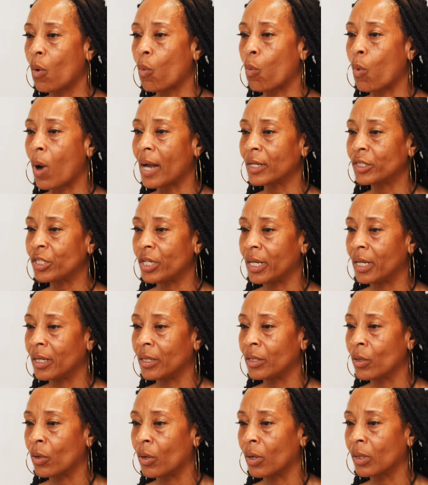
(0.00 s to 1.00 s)

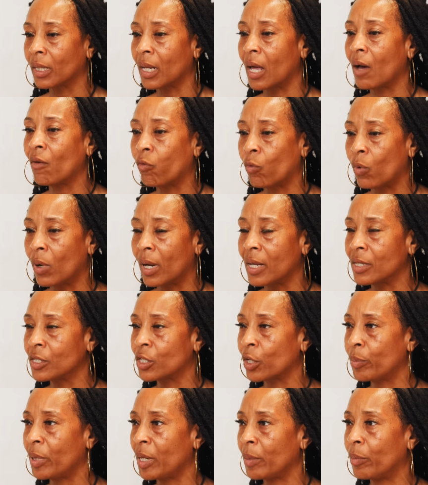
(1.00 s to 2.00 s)
watching your loved
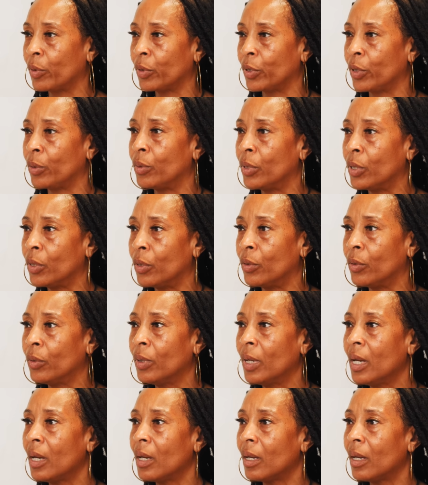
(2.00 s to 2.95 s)
ones or people you knew